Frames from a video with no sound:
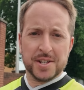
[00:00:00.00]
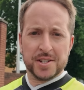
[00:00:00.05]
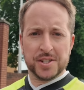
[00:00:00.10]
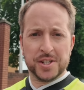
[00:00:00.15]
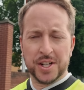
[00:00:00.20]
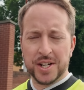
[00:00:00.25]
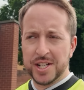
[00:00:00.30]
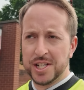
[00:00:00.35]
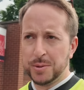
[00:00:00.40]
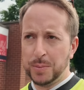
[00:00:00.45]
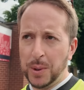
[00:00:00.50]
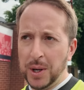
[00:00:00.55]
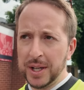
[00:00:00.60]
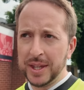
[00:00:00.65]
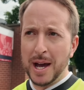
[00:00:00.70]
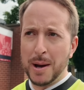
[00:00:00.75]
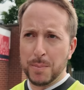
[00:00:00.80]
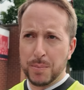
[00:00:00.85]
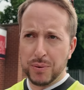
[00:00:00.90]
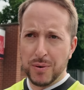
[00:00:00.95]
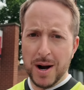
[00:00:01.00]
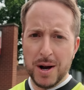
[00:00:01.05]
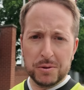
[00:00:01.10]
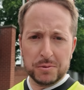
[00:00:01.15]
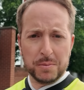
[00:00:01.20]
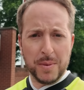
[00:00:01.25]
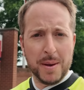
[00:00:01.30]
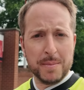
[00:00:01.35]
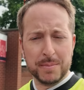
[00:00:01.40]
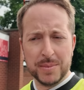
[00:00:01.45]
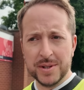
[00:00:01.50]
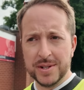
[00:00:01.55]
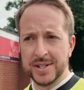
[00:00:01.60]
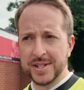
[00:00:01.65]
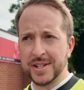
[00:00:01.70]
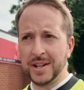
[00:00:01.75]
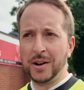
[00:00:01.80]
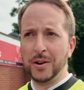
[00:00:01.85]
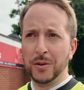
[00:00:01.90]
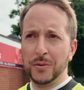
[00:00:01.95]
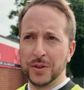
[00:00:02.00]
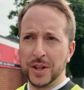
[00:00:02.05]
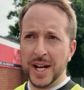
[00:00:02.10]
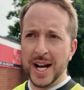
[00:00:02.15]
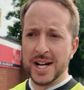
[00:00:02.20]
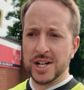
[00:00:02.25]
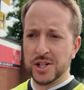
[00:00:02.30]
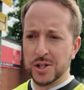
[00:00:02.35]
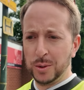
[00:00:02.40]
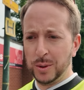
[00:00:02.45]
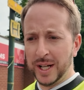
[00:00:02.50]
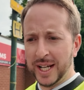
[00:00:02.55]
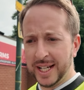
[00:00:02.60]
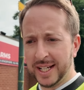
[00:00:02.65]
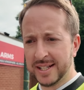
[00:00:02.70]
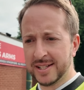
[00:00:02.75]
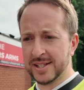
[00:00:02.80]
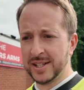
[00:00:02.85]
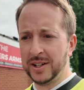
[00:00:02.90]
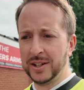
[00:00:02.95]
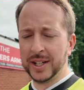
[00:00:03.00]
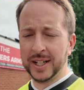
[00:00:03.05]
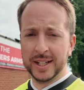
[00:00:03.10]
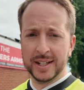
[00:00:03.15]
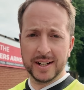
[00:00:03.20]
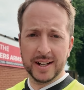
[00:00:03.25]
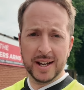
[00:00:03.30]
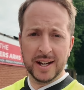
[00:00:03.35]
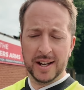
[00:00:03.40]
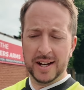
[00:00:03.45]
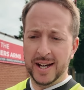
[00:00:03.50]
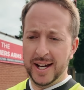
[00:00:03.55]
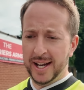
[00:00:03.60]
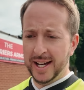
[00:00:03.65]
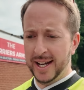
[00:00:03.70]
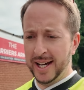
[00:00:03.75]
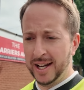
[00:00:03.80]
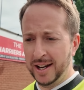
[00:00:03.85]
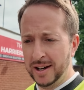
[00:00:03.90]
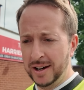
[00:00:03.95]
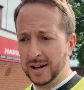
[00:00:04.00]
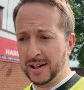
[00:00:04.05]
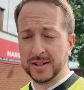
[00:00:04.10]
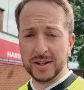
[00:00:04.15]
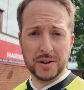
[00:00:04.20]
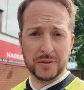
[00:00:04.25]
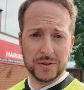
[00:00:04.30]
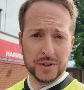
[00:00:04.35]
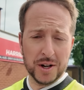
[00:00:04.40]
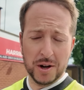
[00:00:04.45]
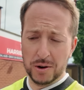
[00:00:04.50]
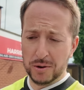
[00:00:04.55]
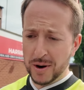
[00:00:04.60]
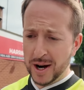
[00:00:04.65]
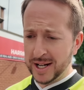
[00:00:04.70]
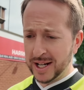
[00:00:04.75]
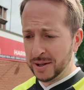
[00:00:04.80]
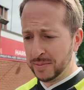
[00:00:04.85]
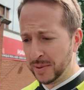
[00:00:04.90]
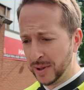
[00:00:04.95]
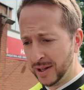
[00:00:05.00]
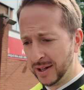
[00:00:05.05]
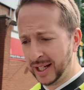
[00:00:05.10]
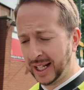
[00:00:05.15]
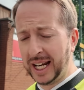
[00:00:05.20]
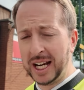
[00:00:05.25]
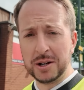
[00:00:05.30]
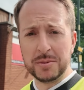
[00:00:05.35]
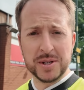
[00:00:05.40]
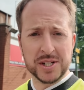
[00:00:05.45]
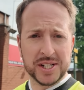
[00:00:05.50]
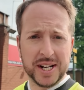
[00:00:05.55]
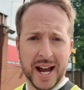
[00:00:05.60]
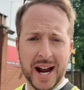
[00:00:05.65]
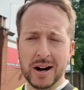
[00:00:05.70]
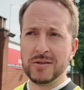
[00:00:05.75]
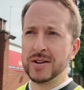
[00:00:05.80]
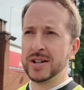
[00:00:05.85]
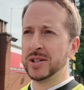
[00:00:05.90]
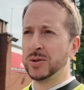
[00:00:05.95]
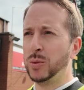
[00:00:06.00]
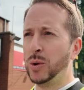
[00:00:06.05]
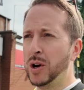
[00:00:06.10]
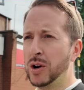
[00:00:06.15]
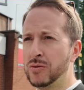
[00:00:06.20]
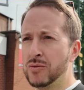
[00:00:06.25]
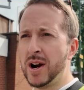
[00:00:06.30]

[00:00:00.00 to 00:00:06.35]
So despite that proud members of the National League sign, I don't know if you know already, but Kidderminster Harriers were